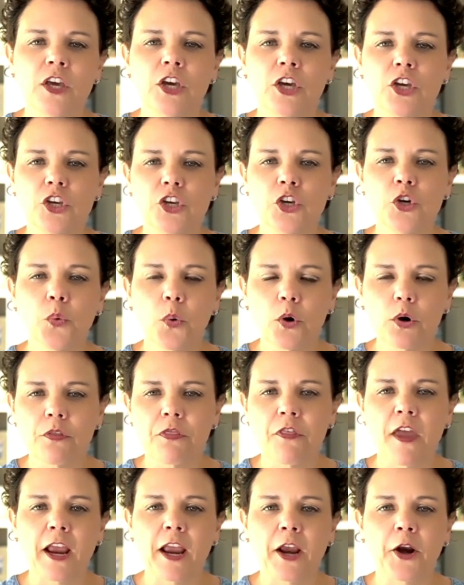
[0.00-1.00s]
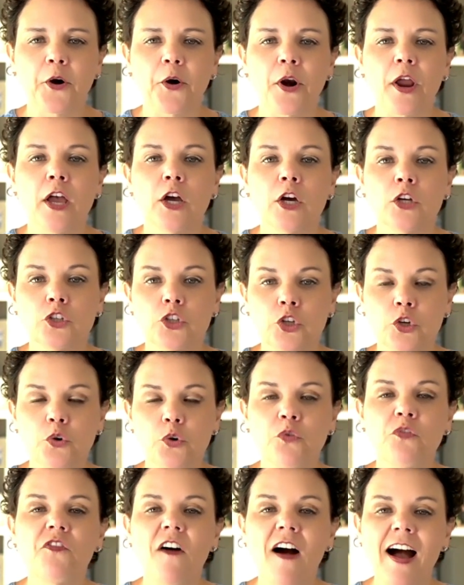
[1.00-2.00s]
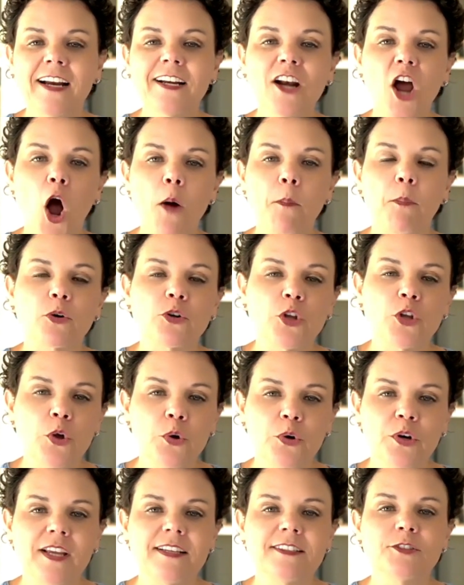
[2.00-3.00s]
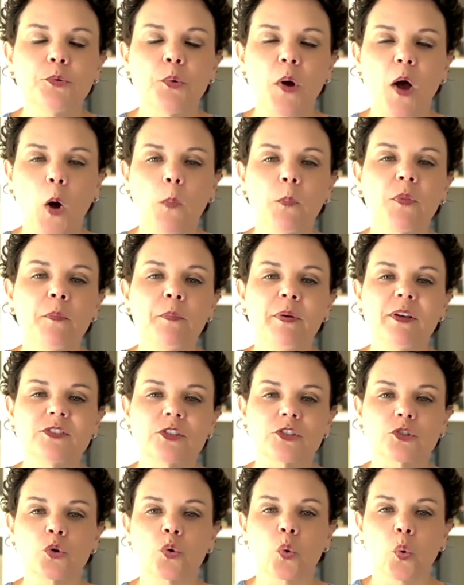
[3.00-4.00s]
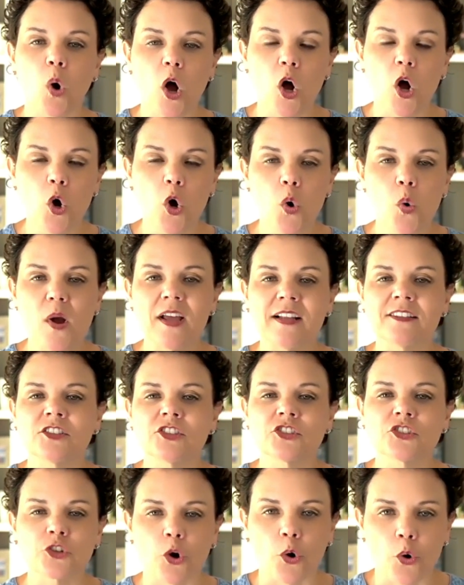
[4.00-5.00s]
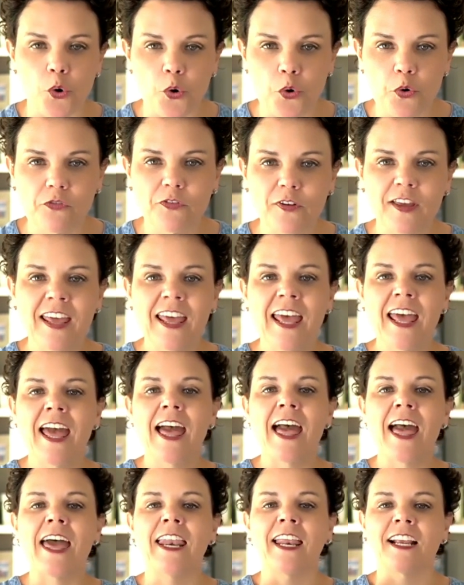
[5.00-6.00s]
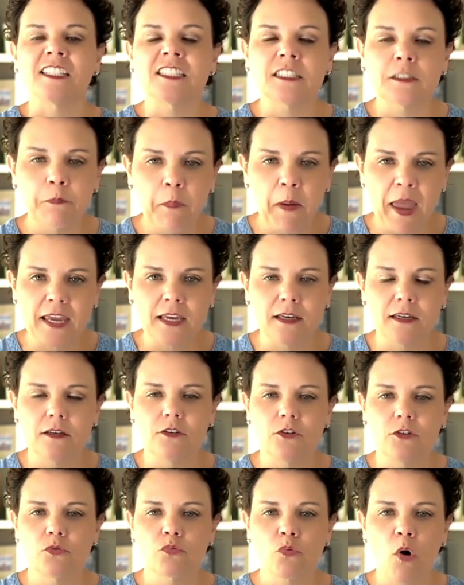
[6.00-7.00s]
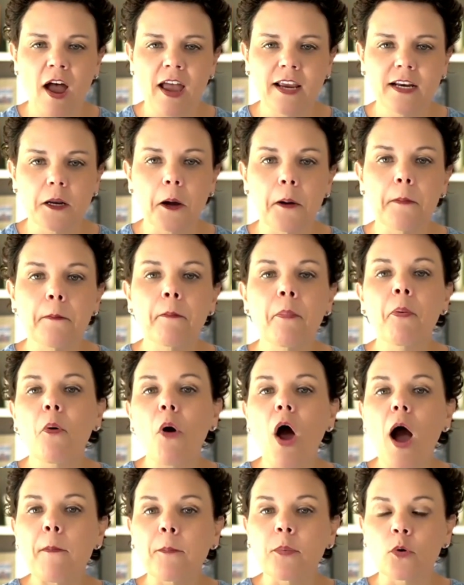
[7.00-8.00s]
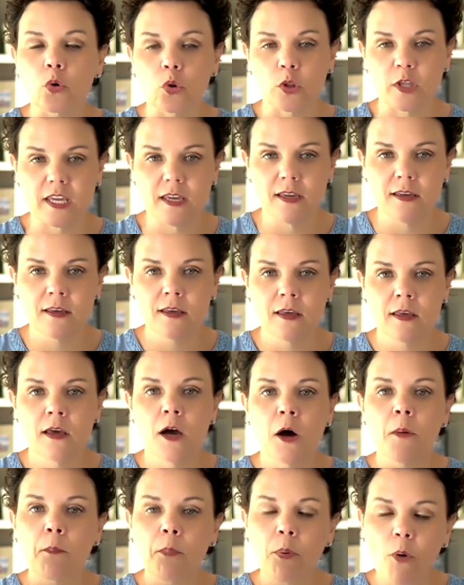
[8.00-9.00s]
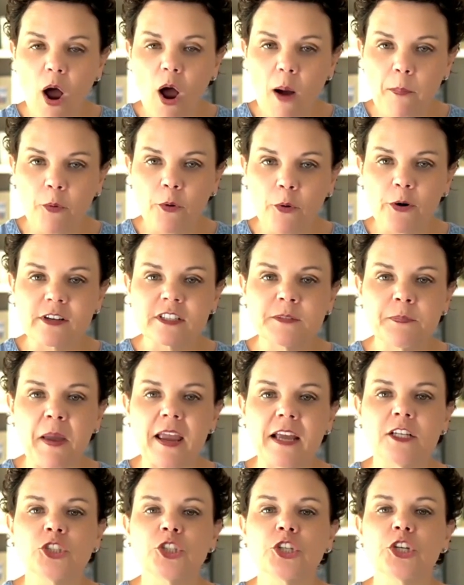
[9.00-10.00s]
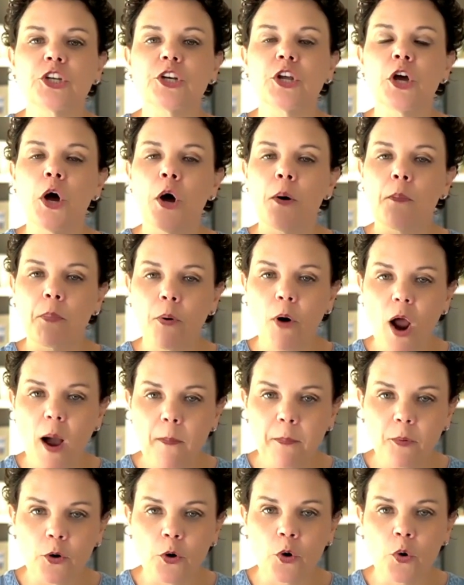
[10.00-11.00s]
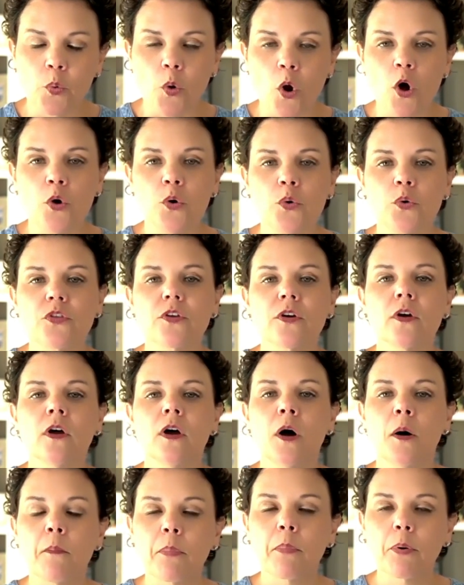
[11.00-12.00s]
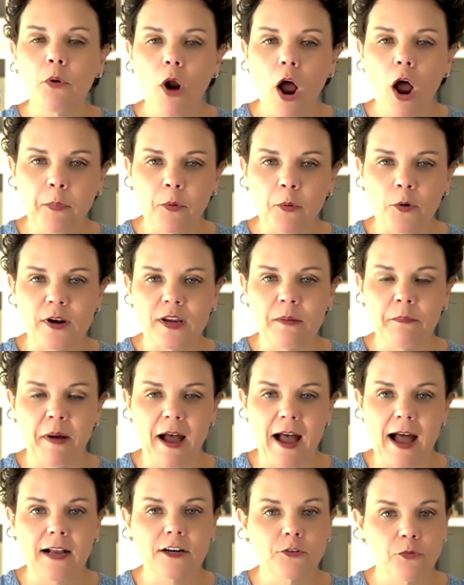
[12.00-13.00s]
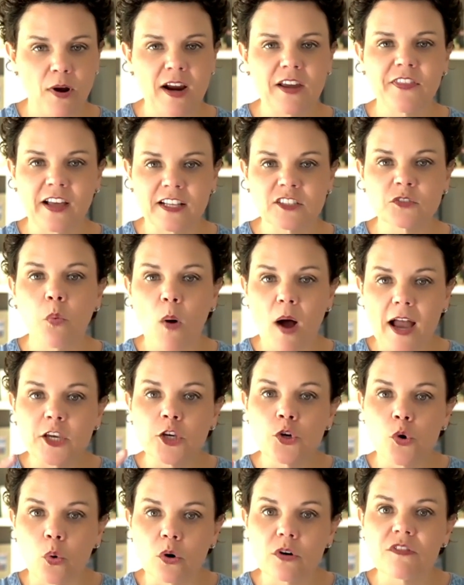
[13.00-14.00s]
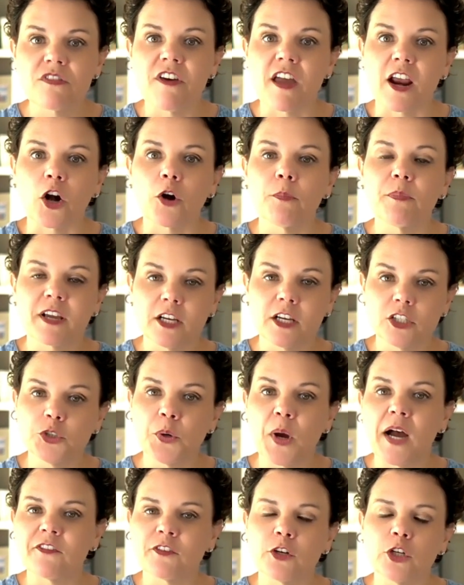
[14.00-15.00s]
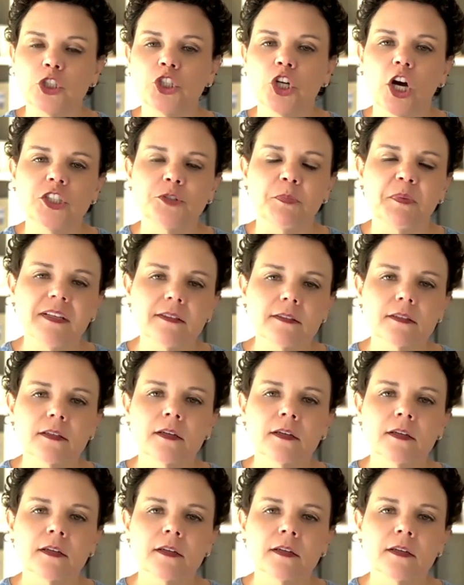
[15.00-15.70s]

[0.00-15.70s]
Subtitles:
you are there to find opportunities to help the business grow and serve and expand, right? Properly. Proper expansion, proper growth, proper impact, right? That's why you're there, because you have good judgment.